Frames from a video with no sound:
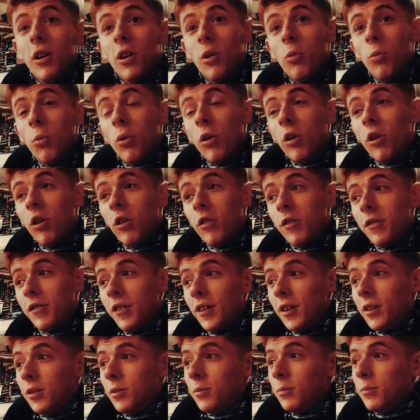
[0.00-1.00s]
Or war
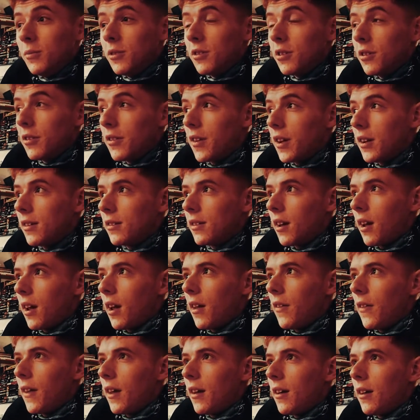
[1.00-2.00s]
films or things
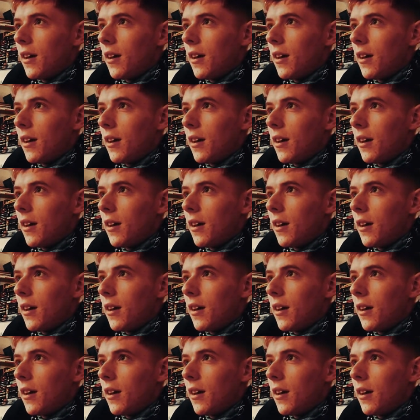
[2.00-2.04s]
like that.